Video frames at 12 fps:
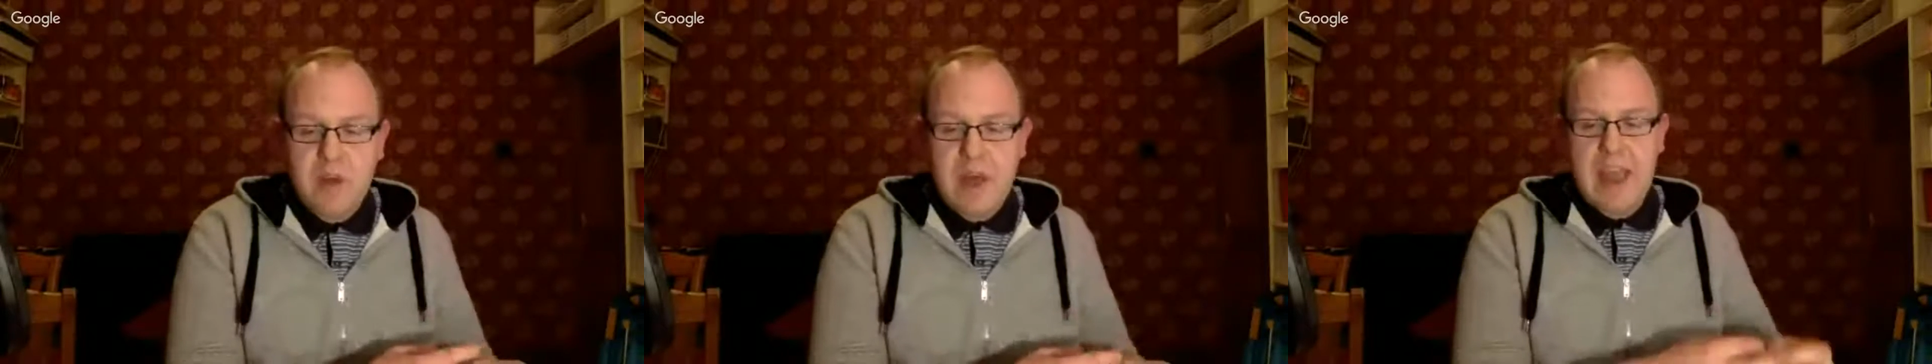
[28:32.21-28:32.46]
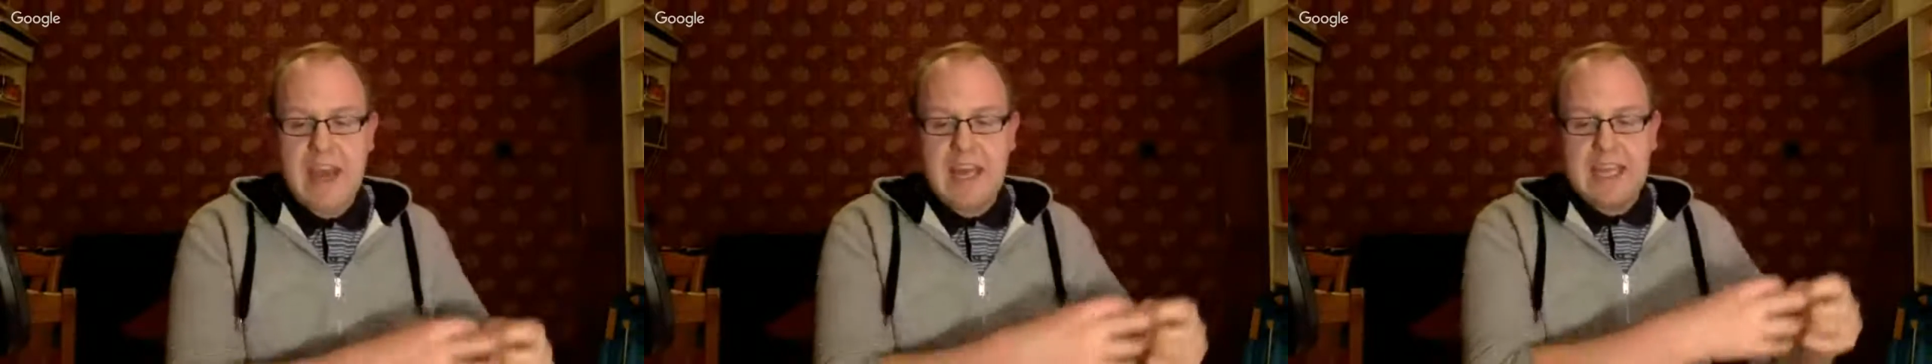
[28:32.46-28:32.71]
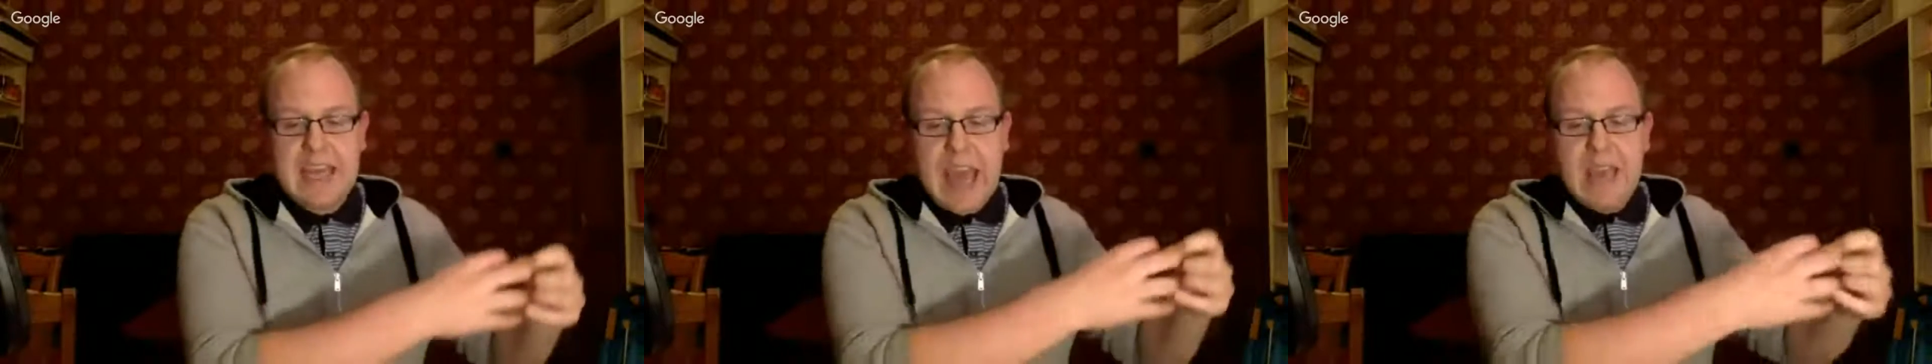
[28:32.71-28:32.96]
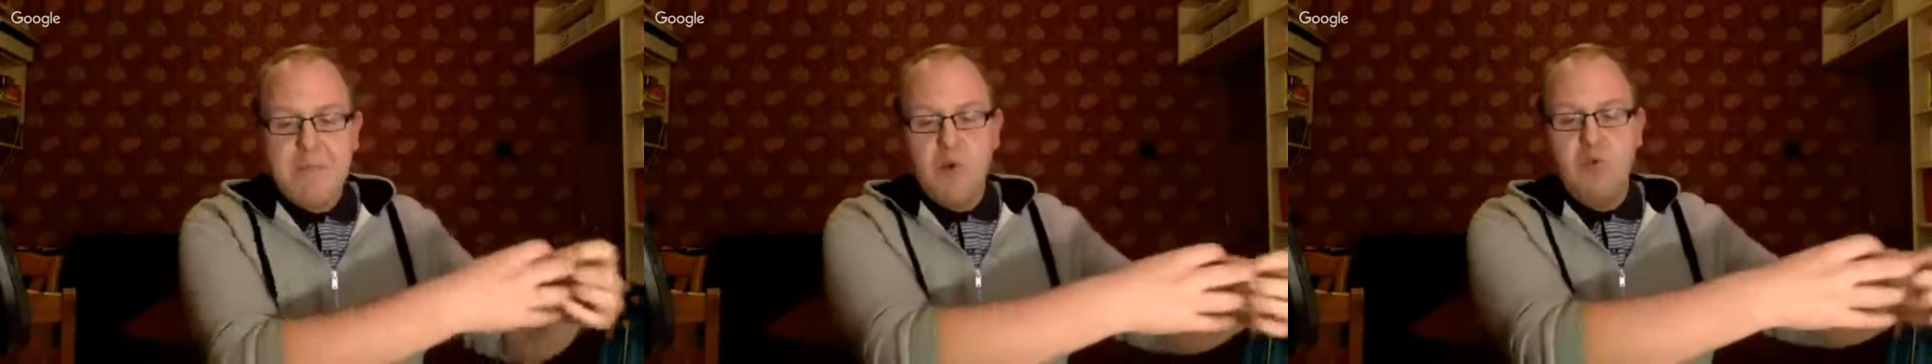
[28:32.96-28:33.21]
in a
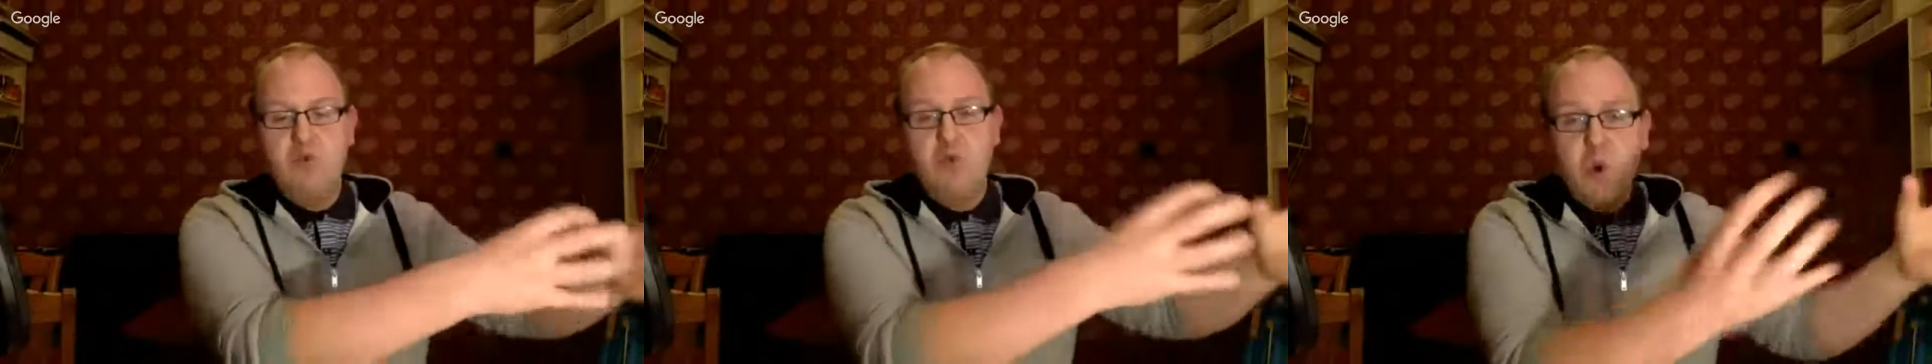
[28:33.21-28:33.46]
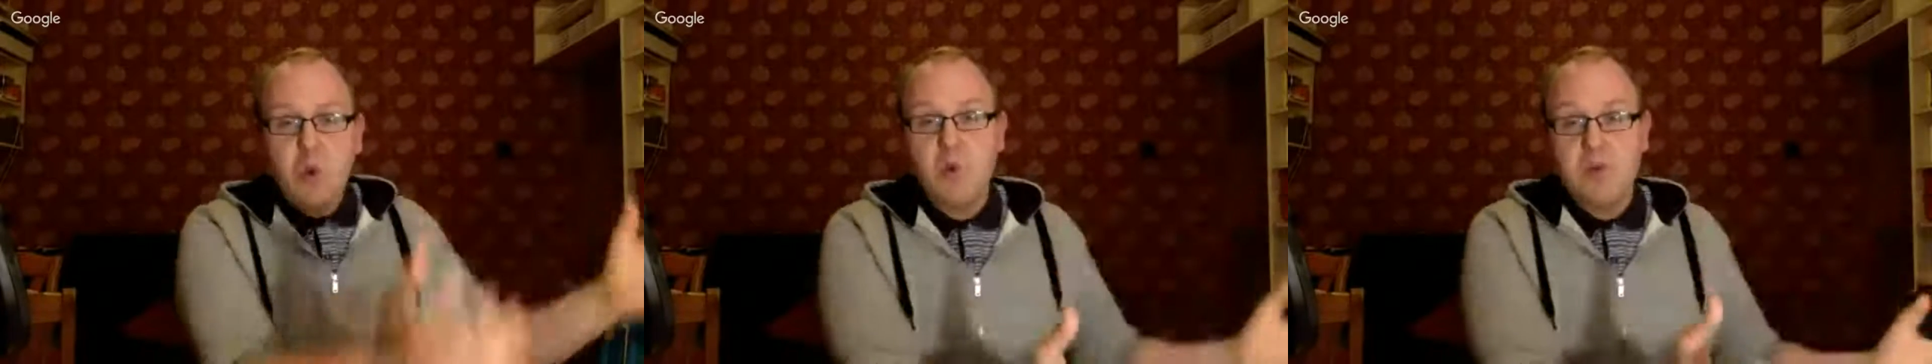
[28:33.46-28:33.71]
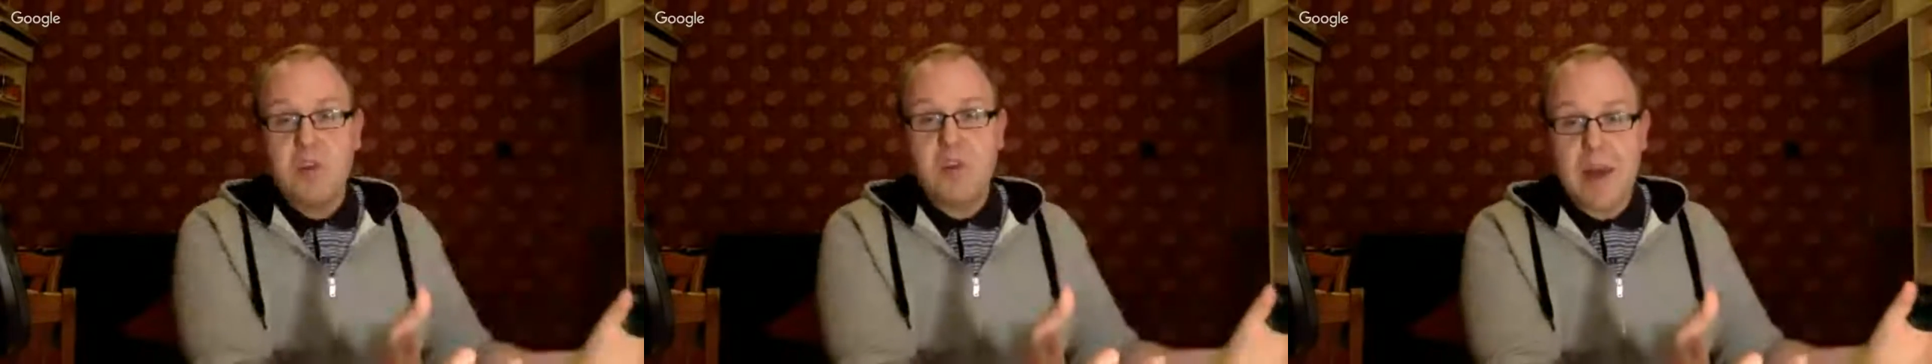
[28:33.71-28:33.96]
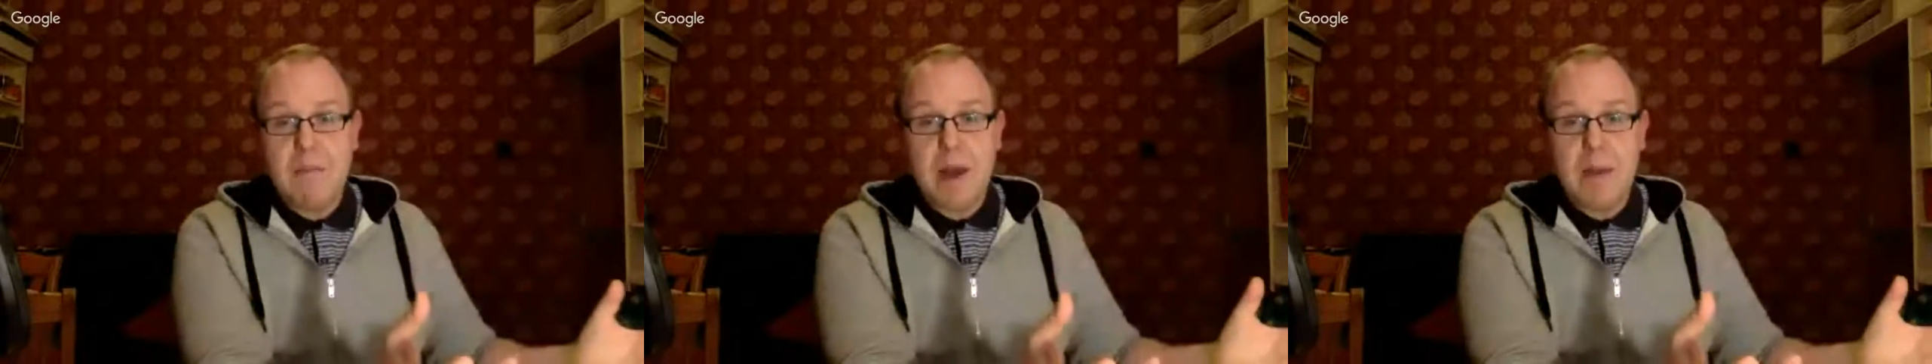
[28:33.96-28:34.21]
game whose rules are
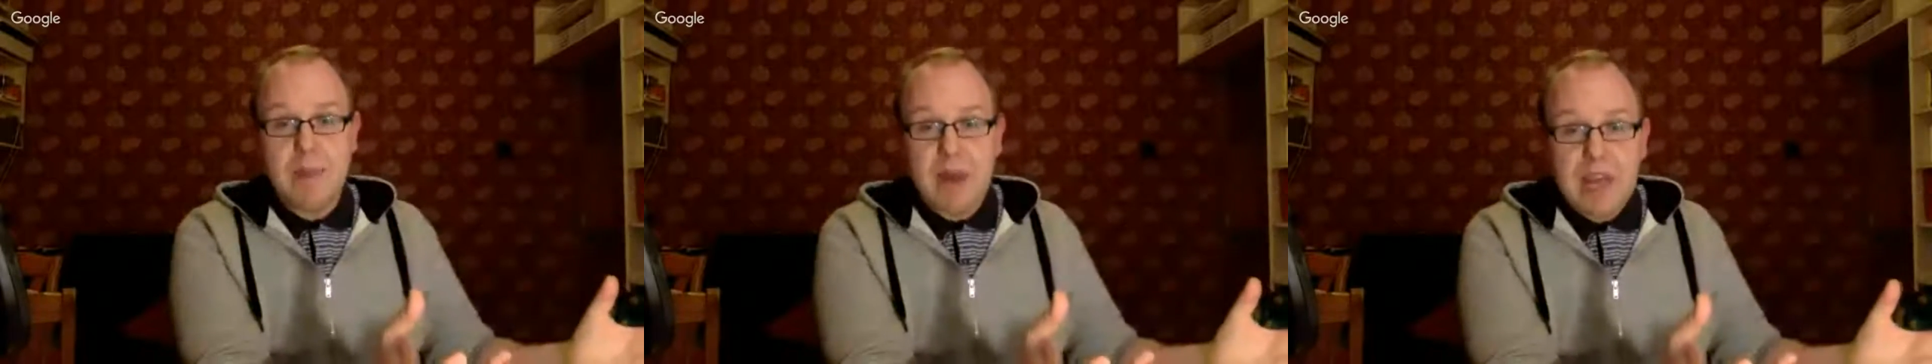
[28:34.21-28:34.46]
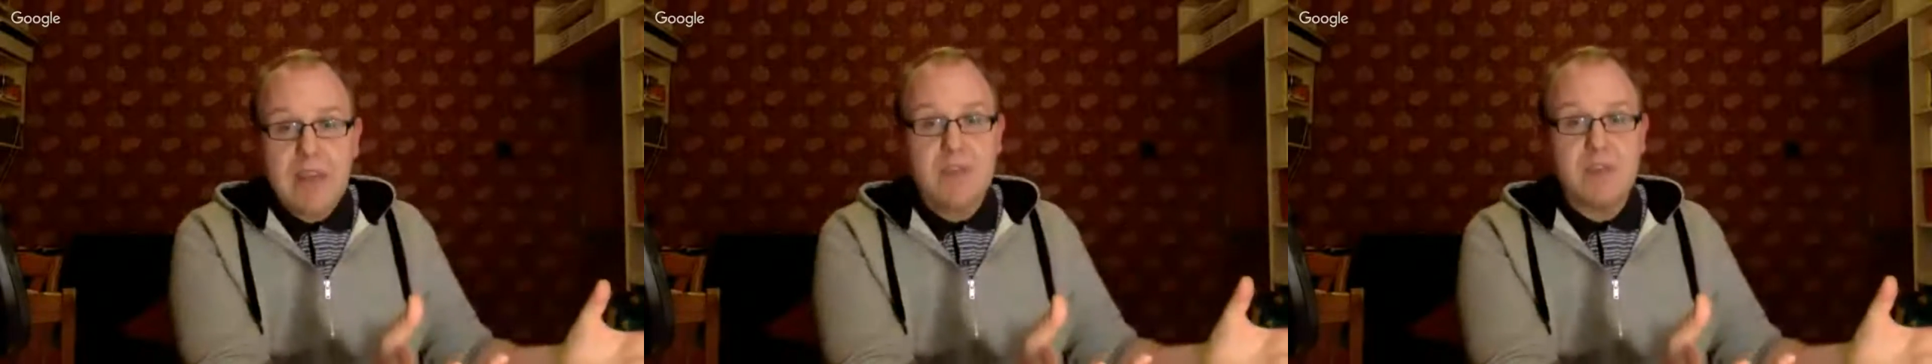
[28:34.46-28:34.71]
set by believers.